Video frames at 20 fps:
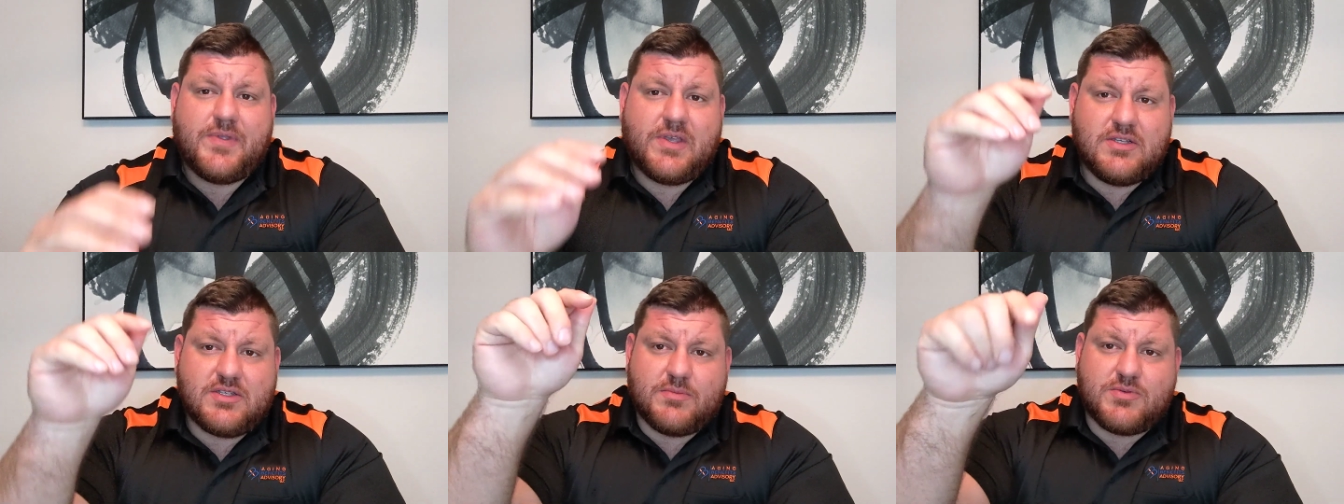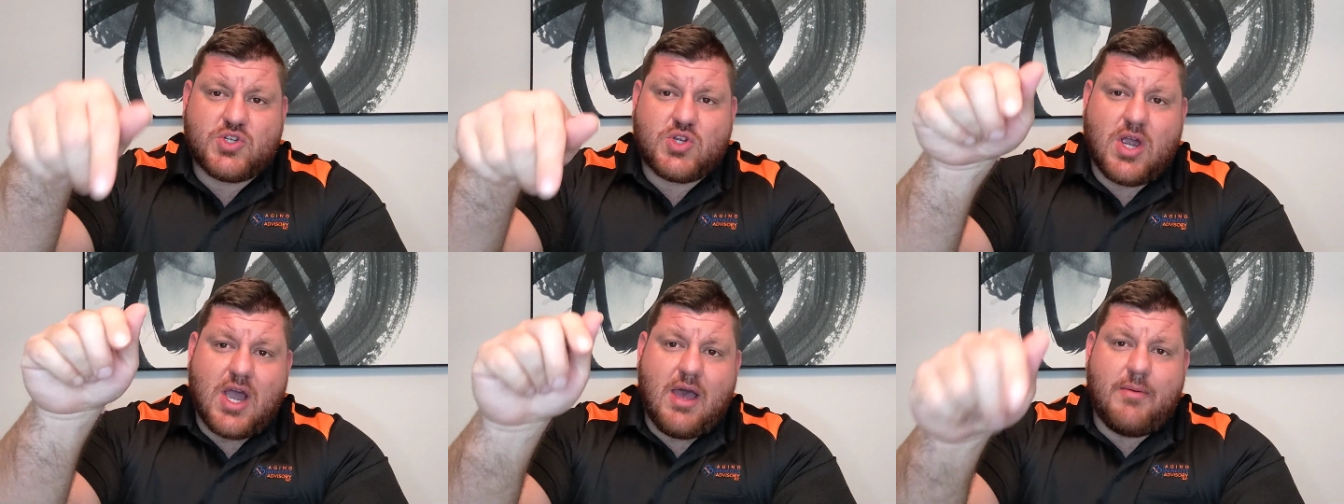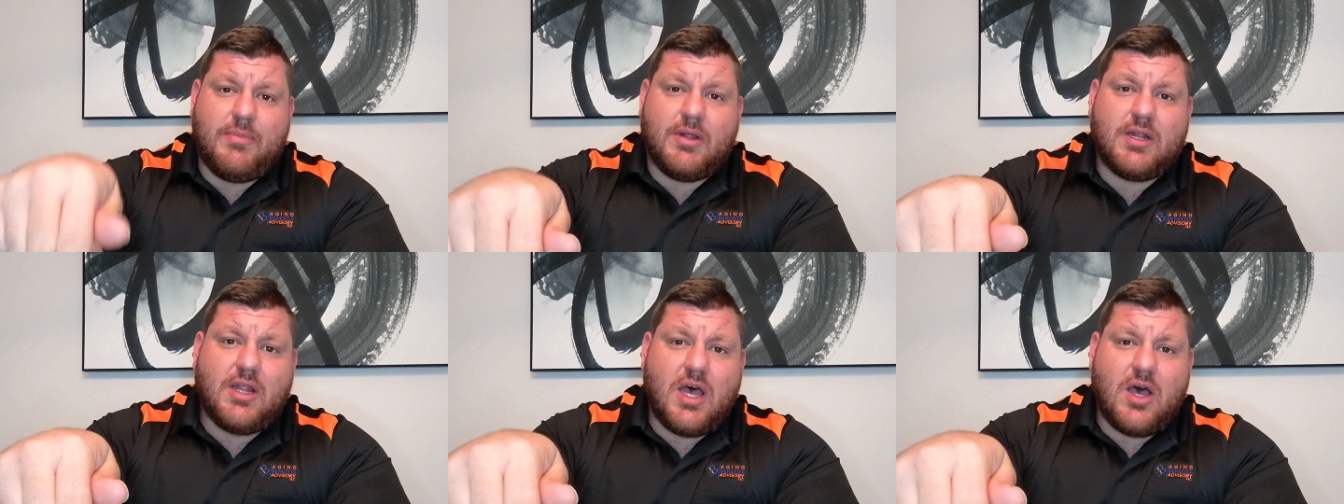
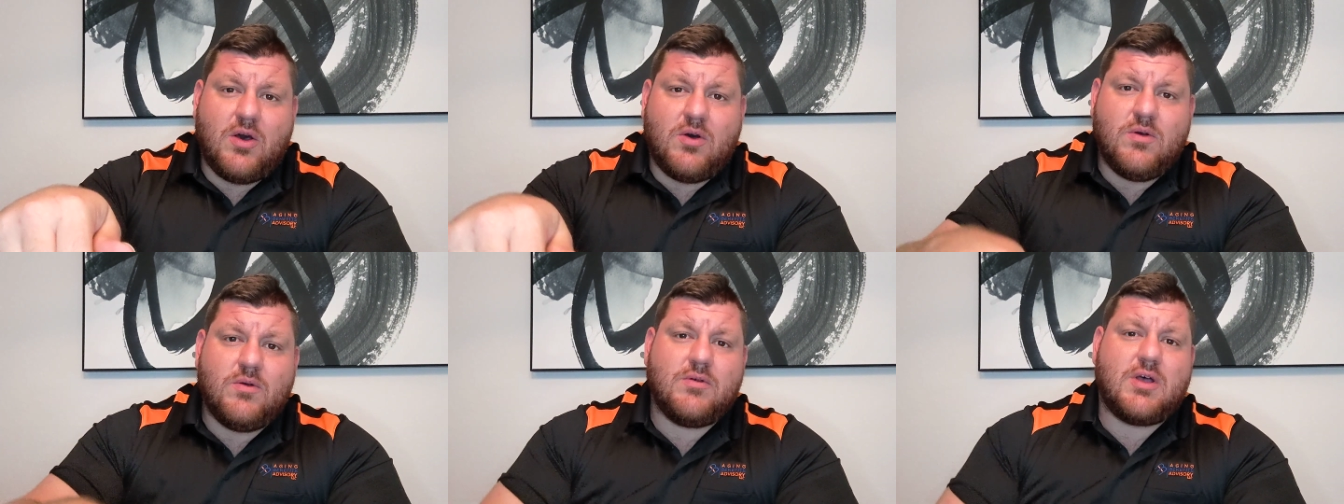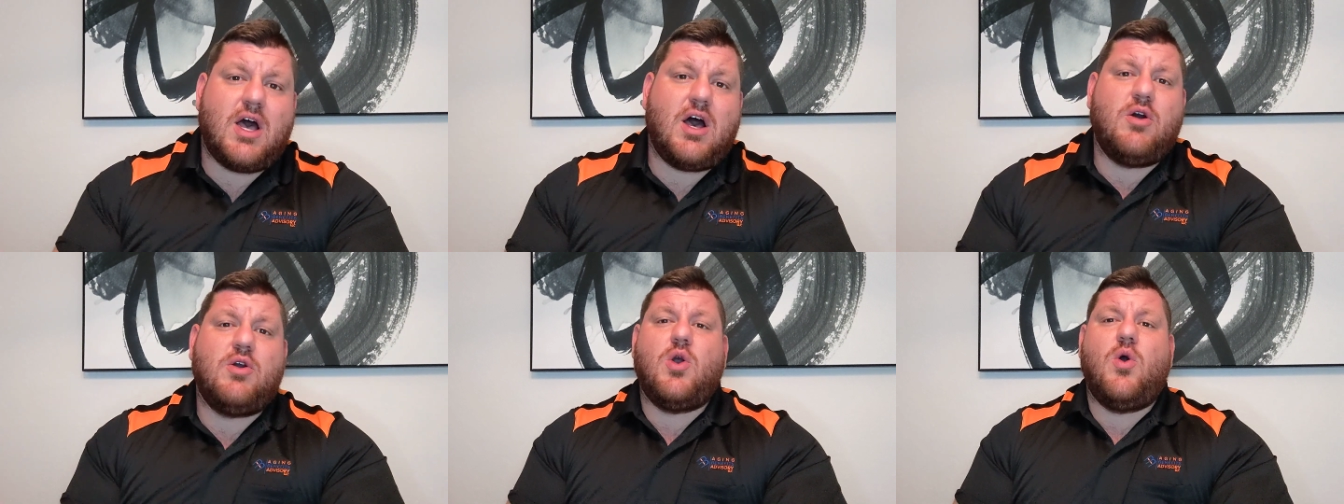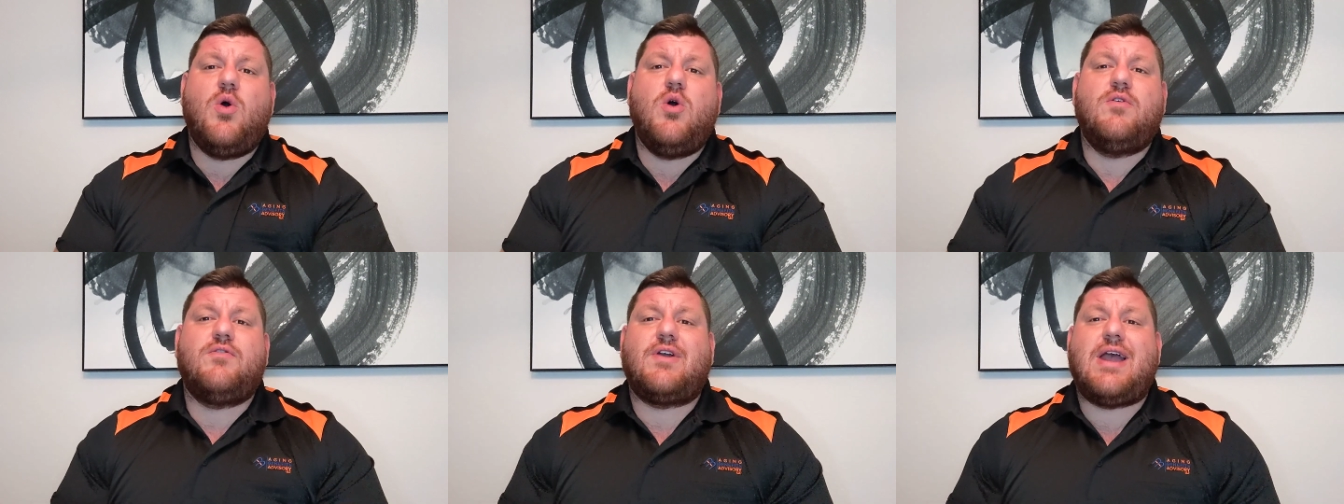Subscribe below. I'll
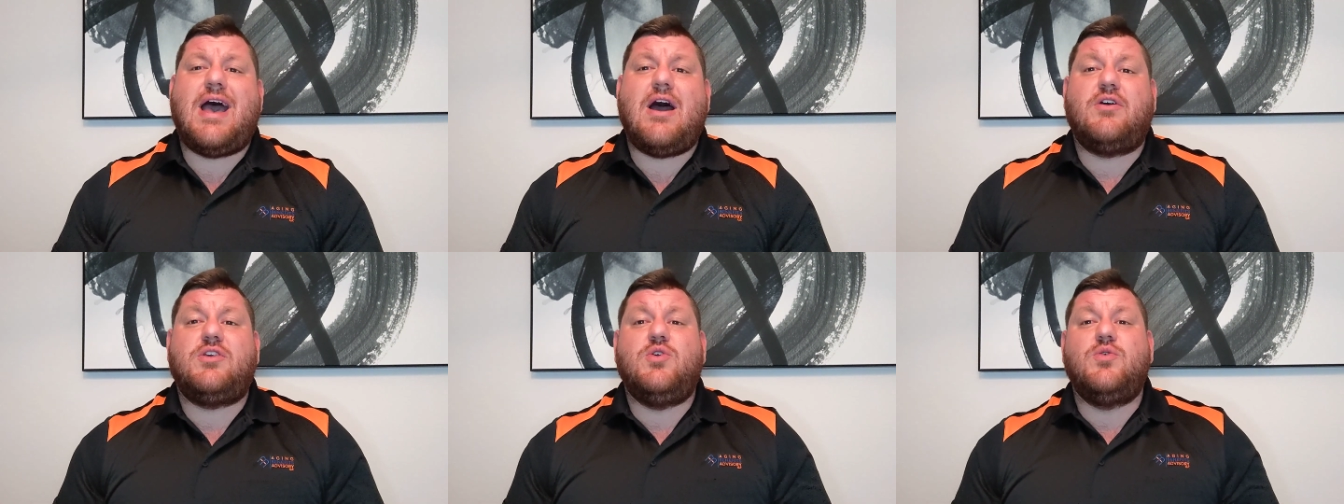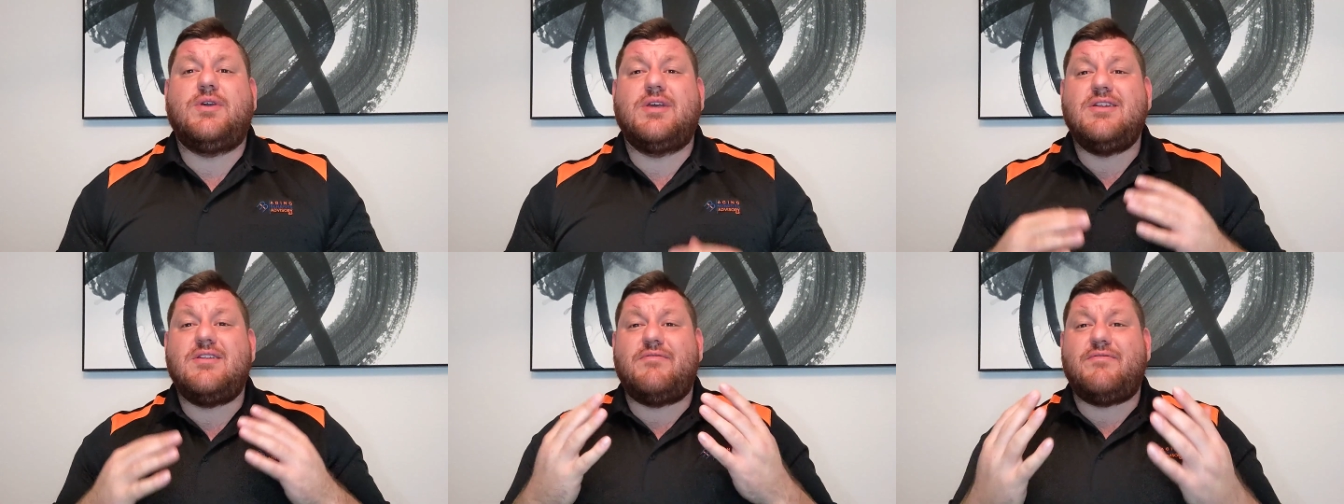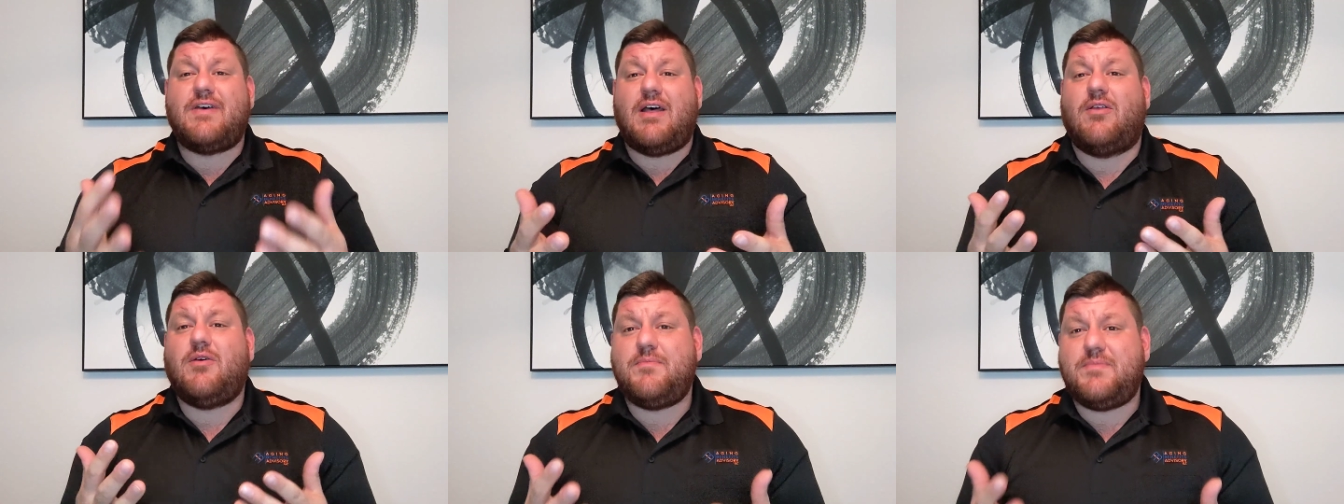go over how you can
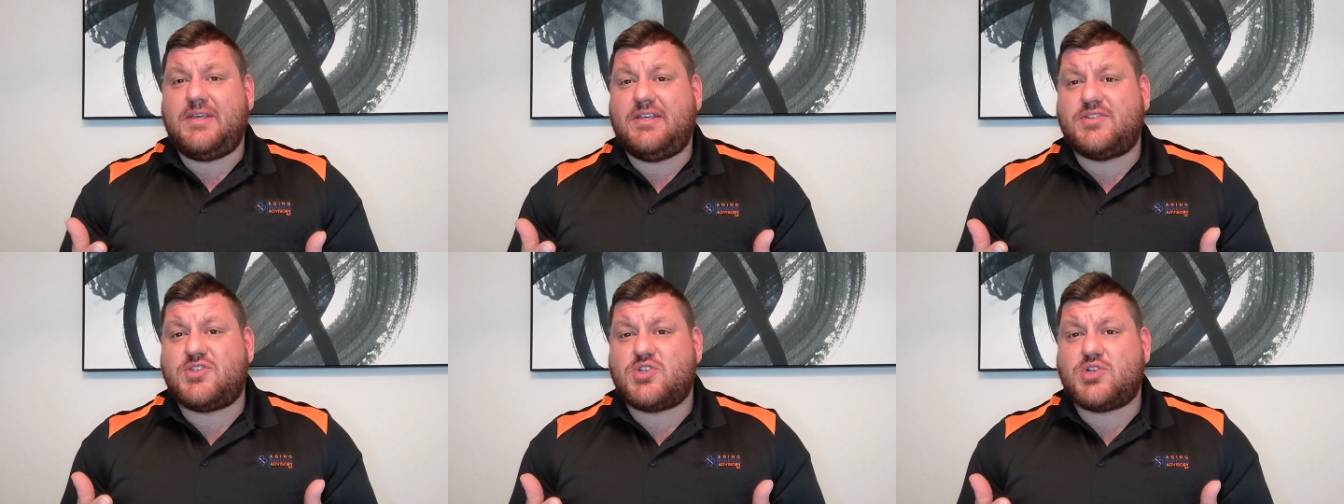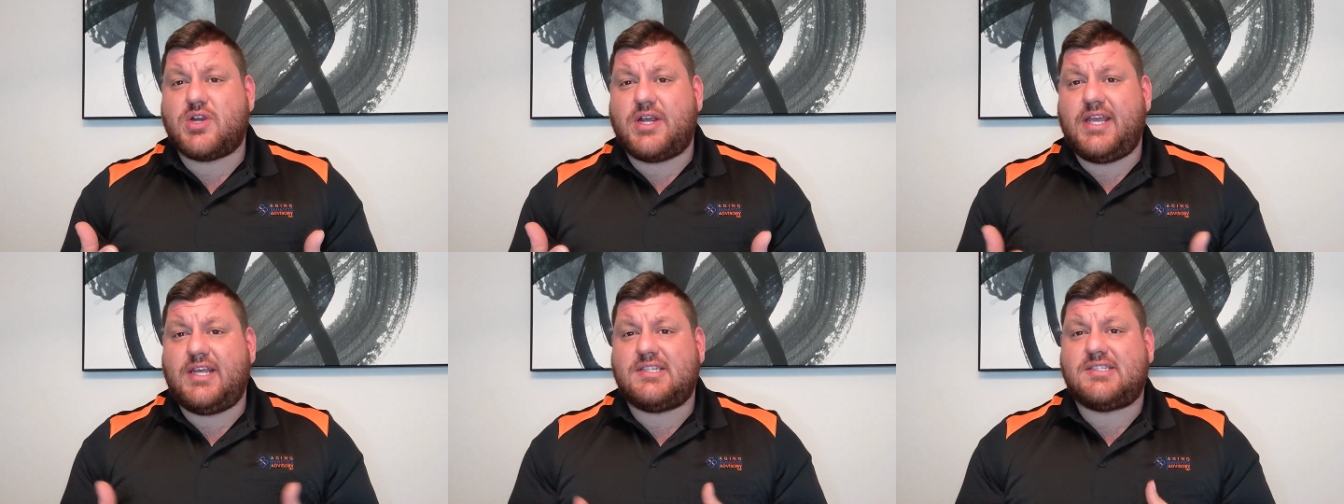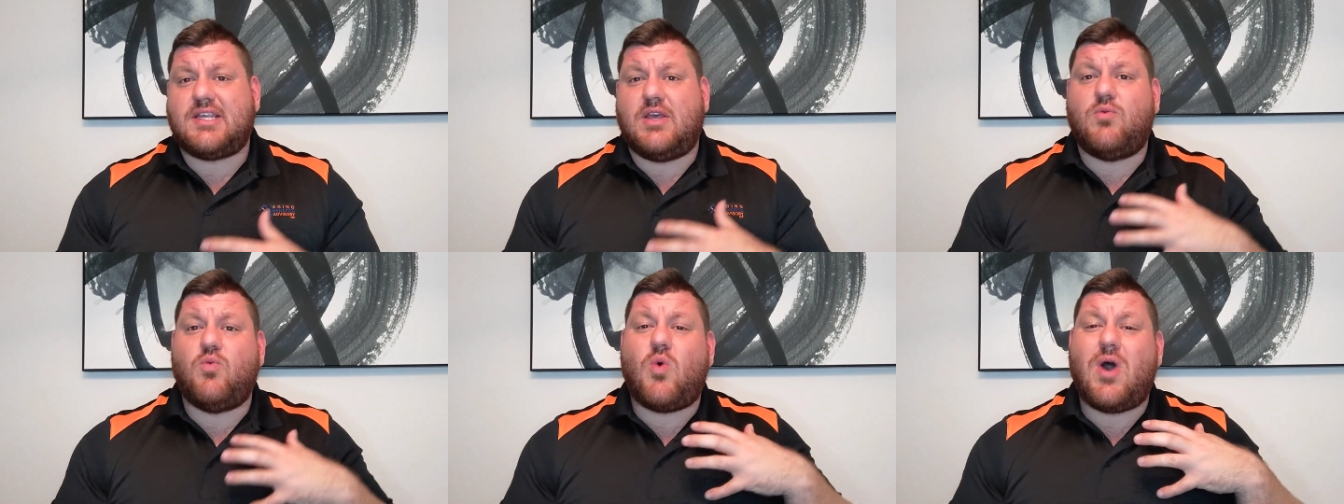develop these
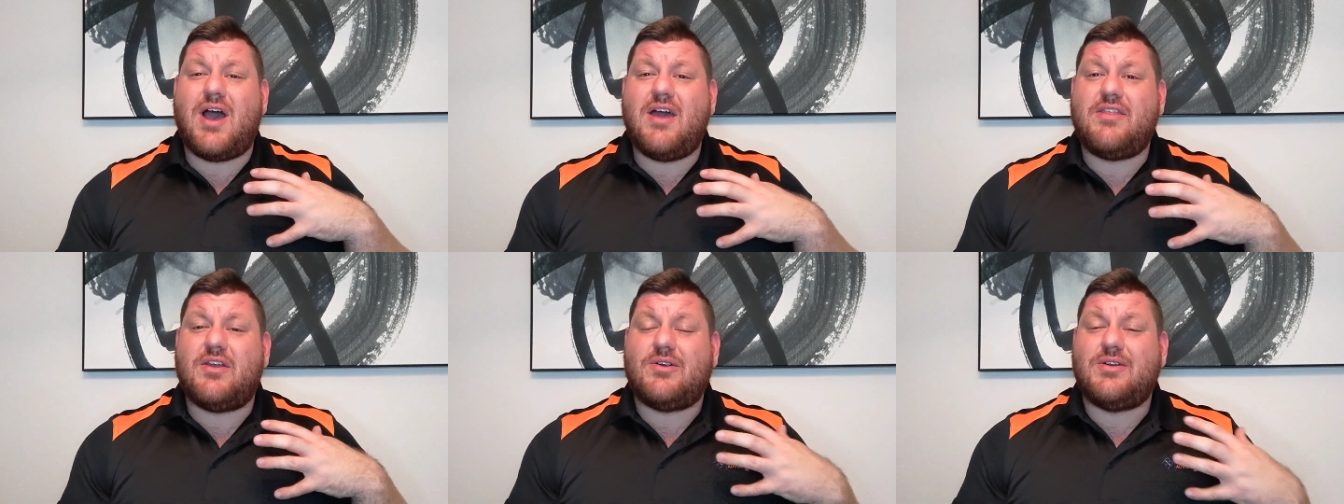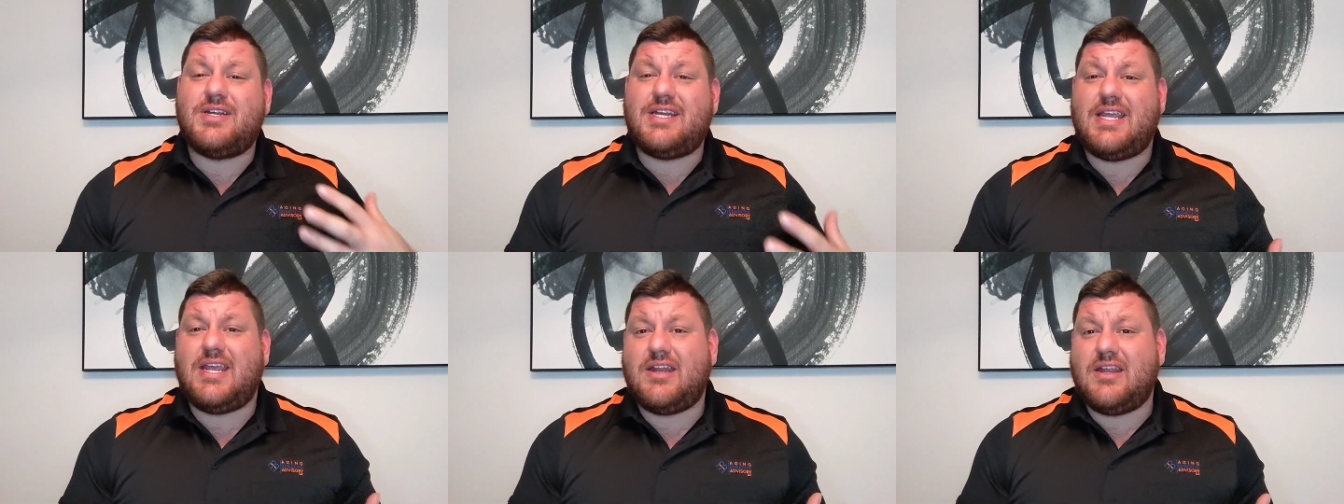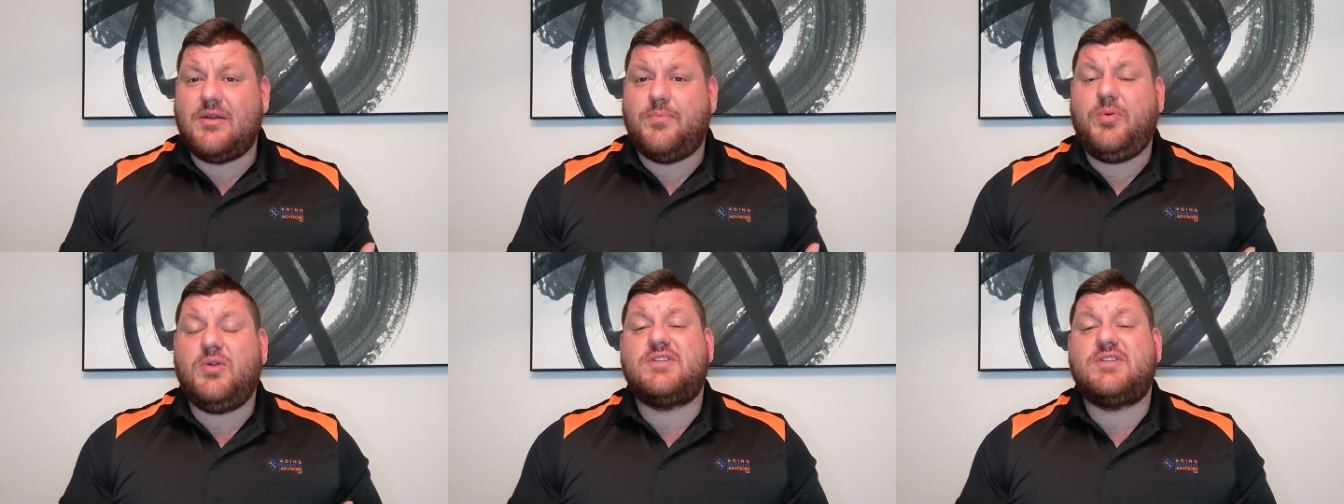traits and why they're needed,